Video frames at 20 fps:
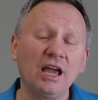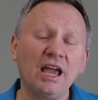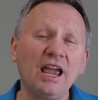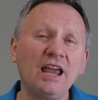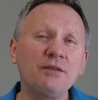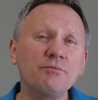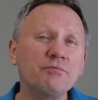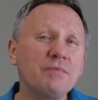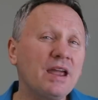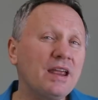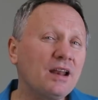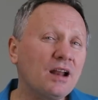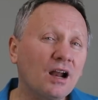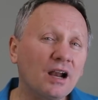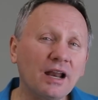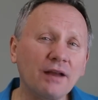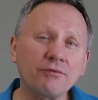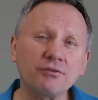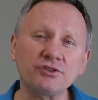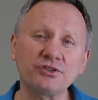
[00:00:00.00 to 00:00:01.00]
and may
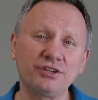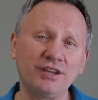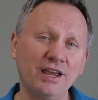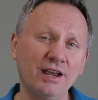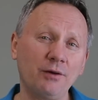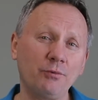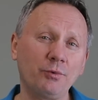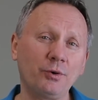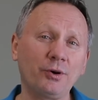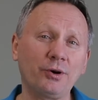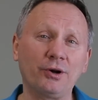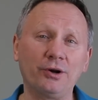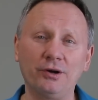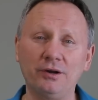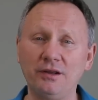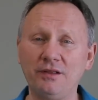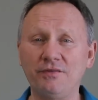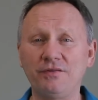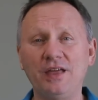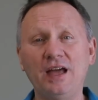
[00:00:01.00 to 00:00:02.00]
not ever say a
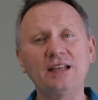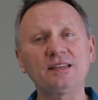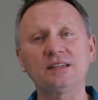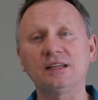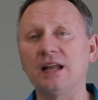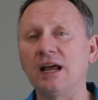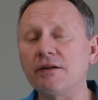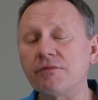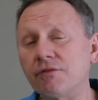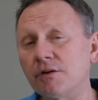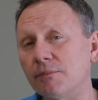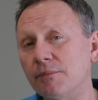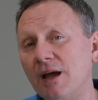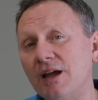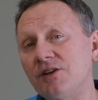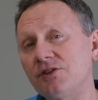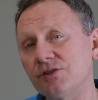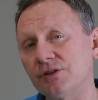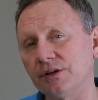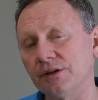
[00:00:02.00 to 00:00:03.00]
word. That's an
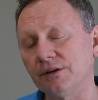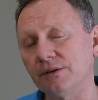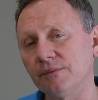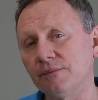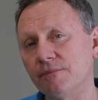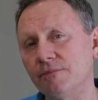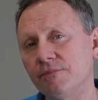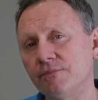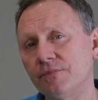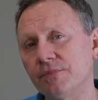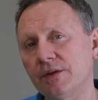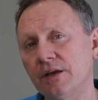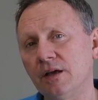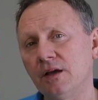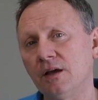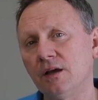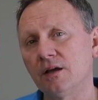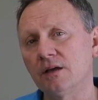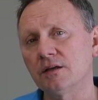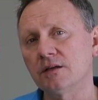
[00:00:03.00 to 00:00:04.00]
affirmation.
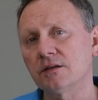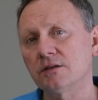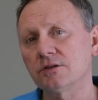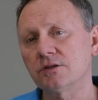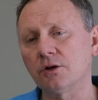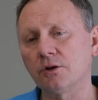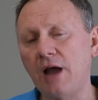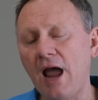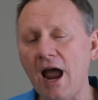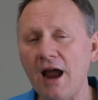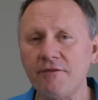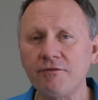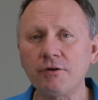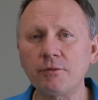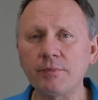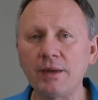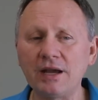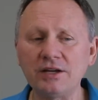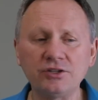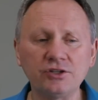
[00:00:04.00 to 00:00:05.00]
So
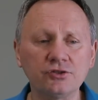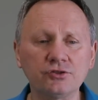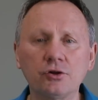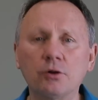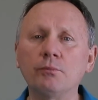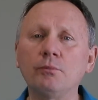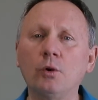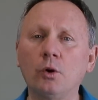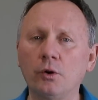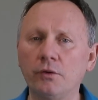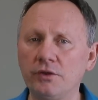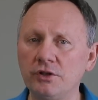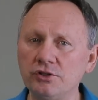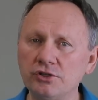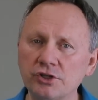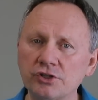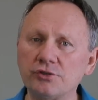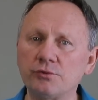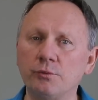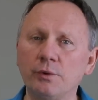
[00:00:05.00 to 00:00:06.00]
affirmations are more than
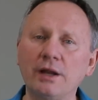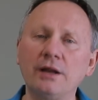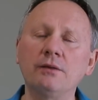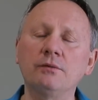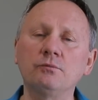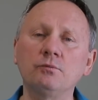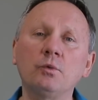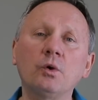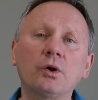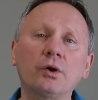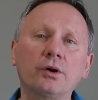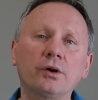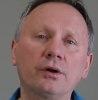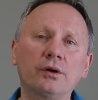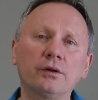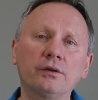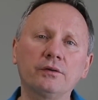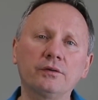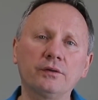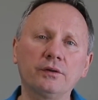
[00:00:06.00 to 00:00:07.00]
just written
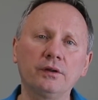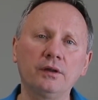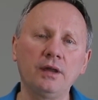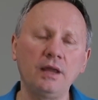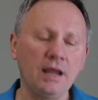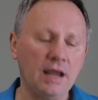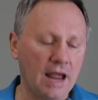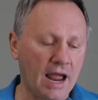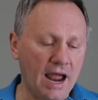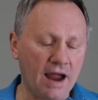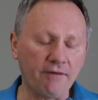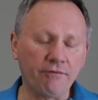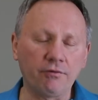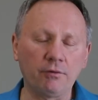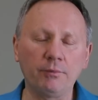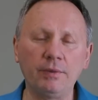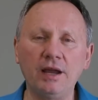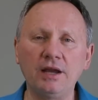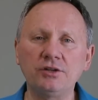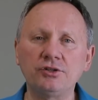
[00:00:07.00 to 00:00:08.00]
words.
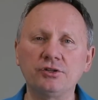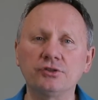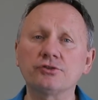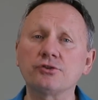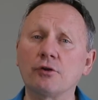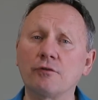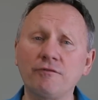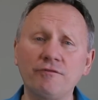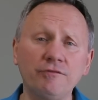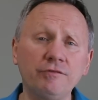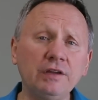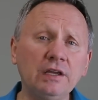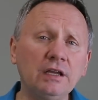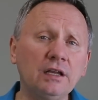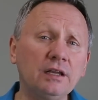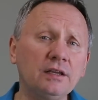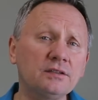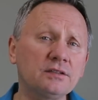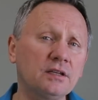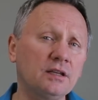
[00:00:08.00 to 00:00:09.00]
Affirmations are
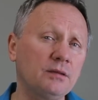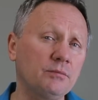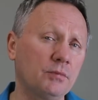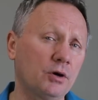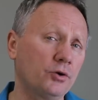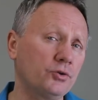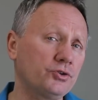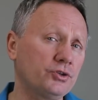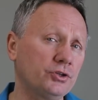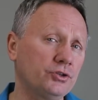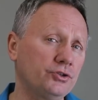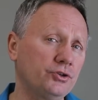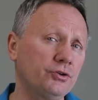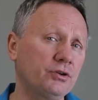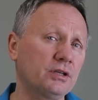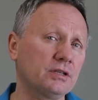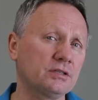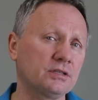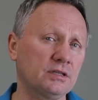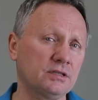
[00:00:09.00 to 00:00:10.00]
feelings and emotions you
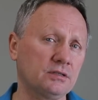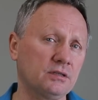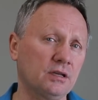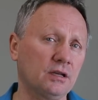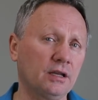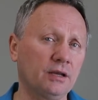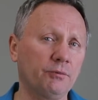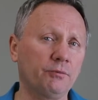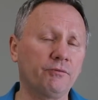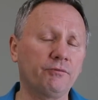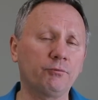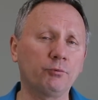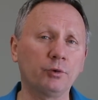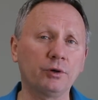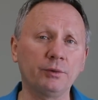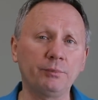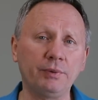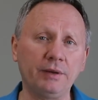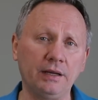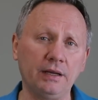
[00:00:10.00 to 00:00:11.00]
consistently
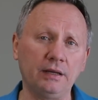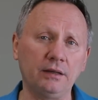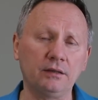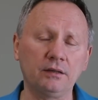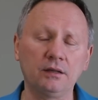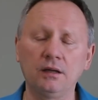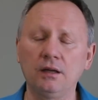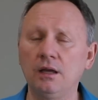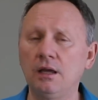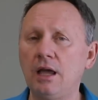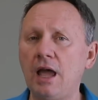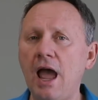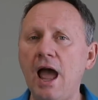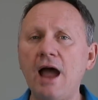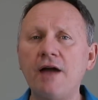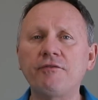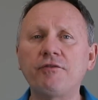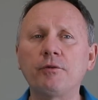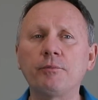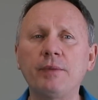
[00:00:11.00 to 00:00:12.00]
repeat.
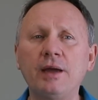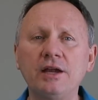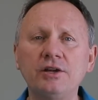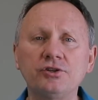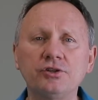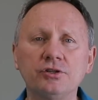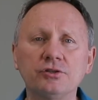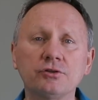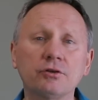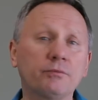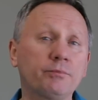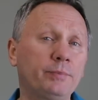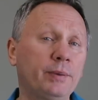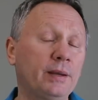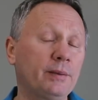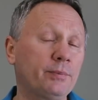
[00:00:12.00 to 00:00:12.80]
Affirmations are